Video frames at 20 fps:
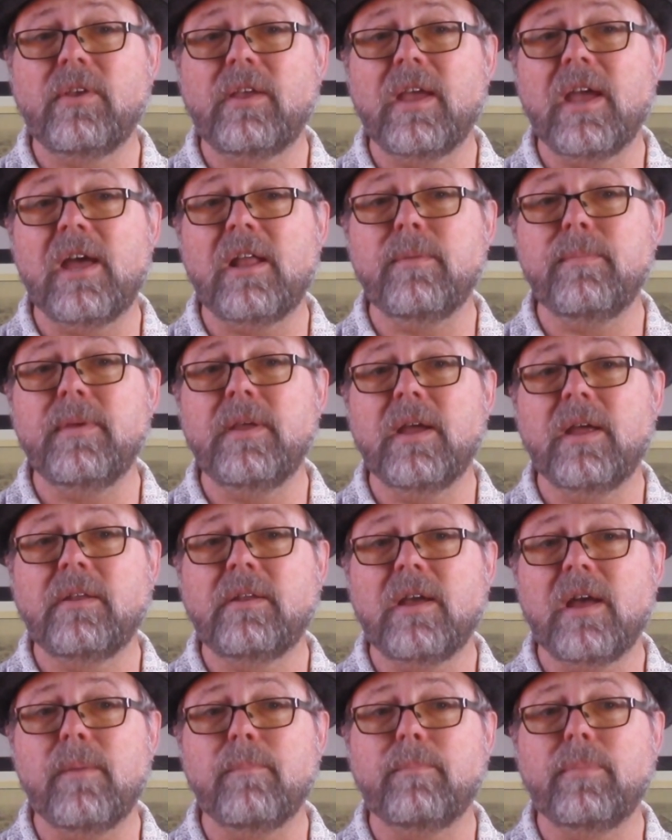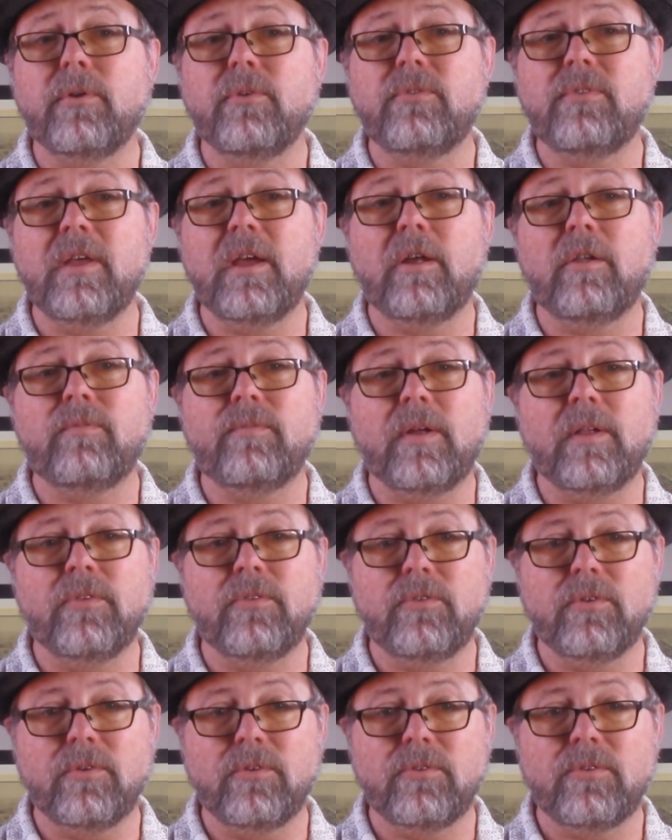Academy at Campos de
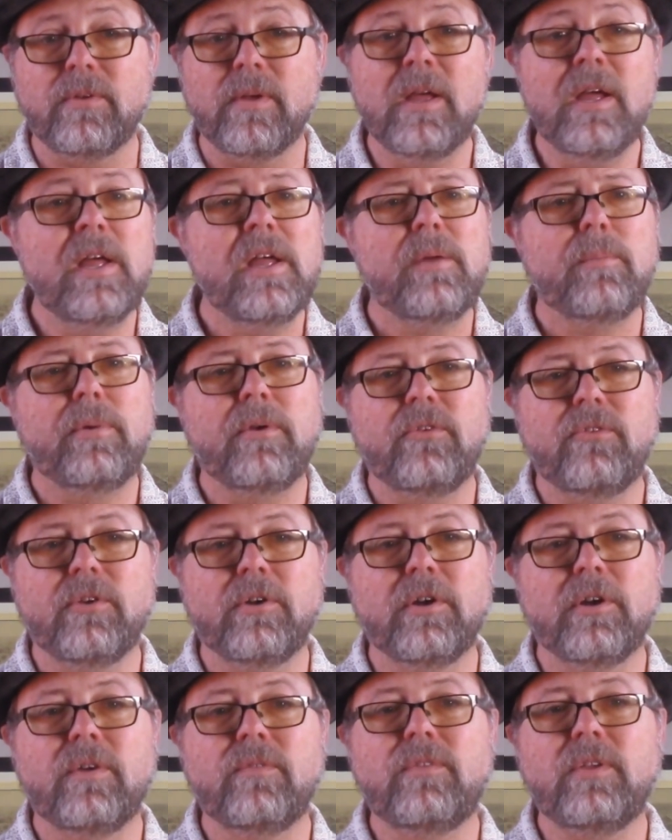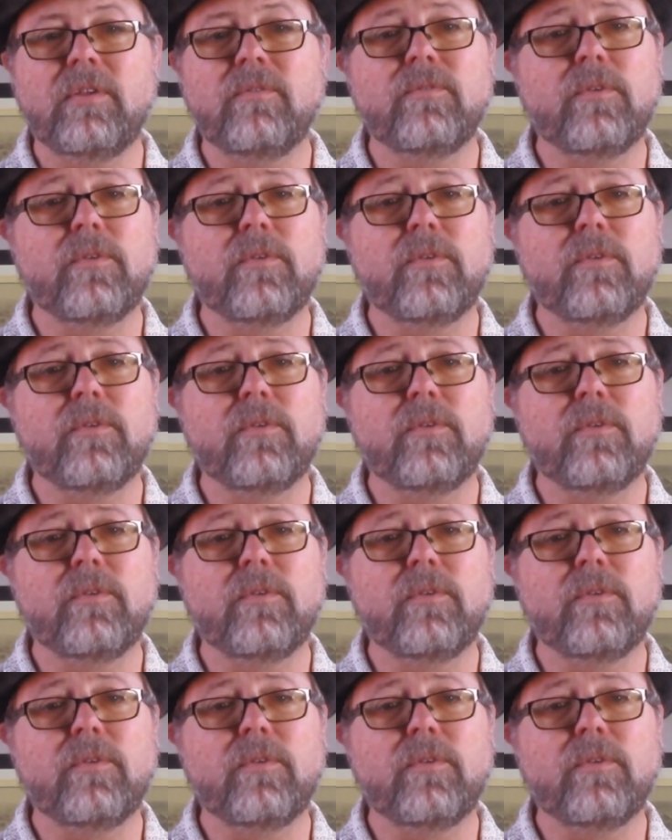Alfonsos, preserved in